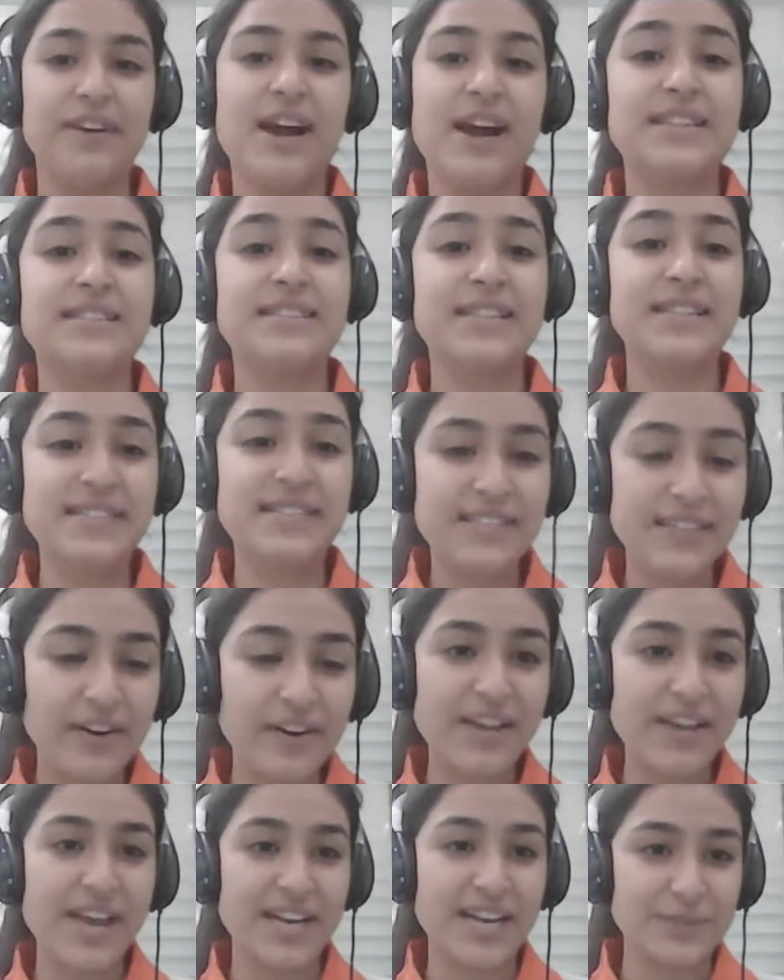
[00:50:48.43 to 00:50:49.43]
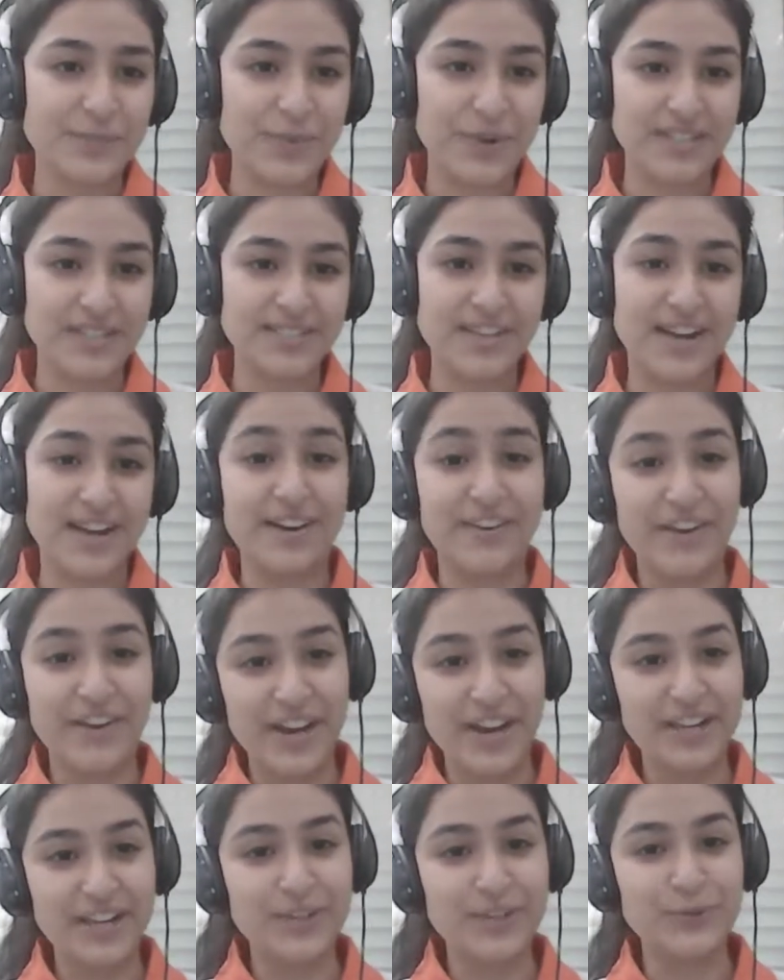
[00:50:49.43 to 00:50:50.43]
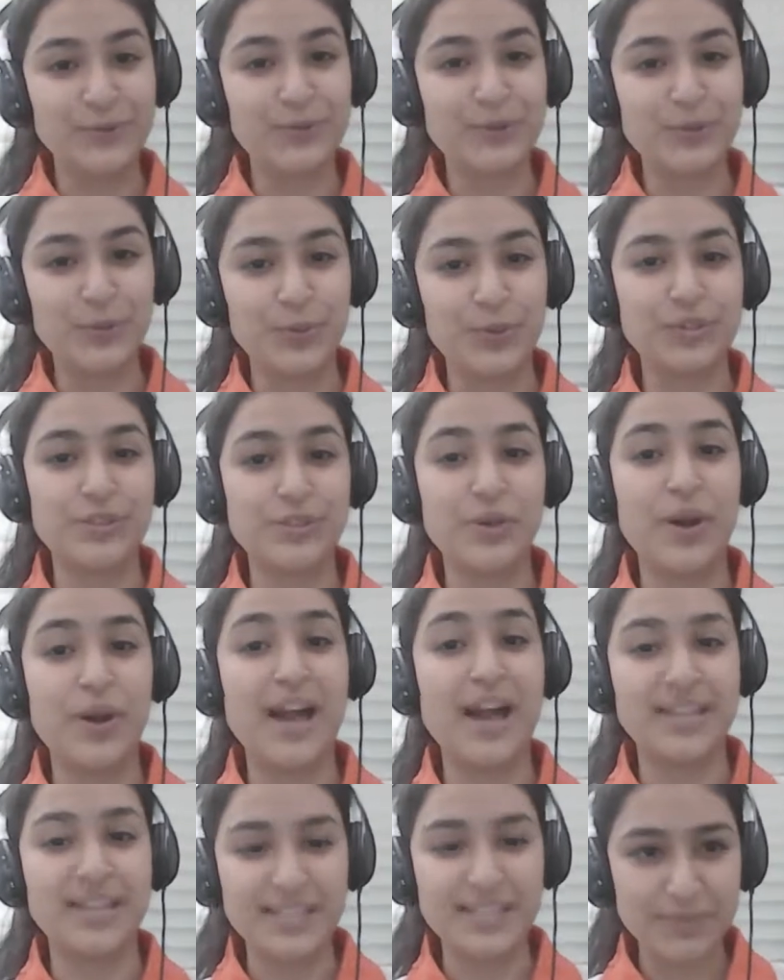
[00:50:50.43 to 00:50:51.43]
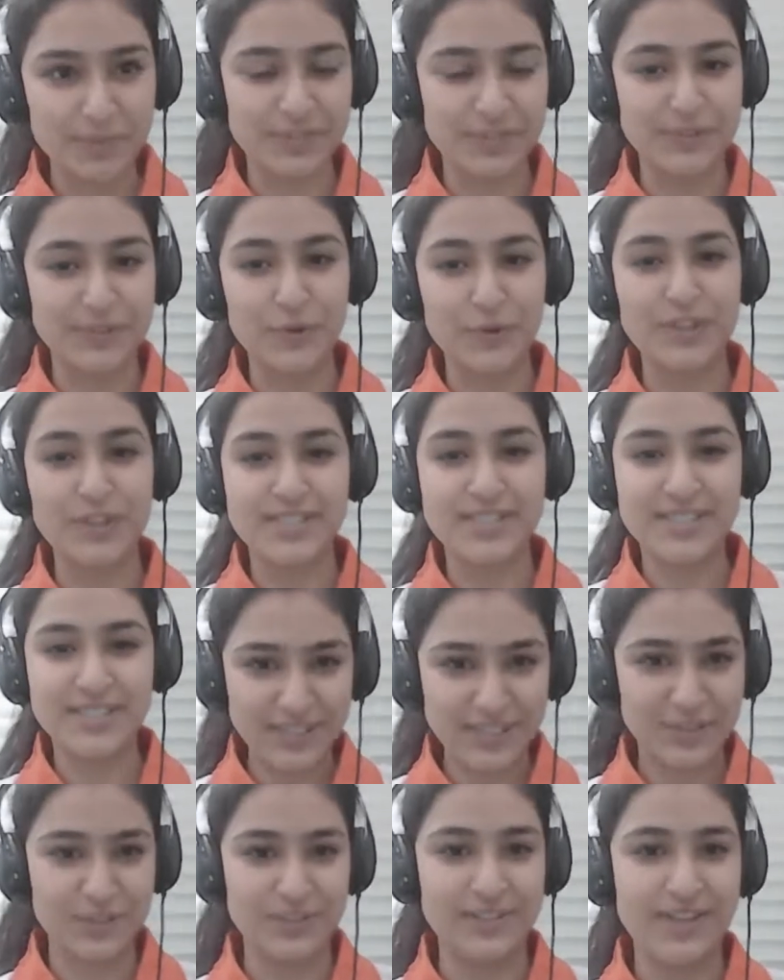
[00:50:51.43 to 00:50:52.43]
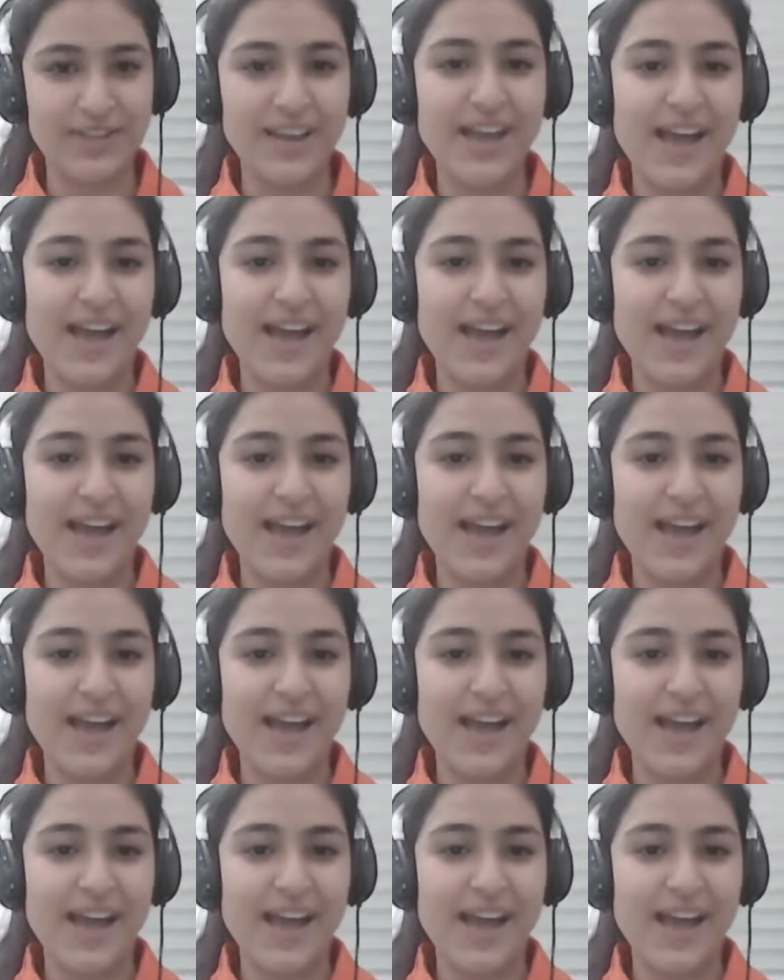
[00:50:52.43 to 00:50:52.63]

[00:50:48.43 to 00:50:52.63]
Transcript: I sincerely express our gratitude towards your acceptance for this session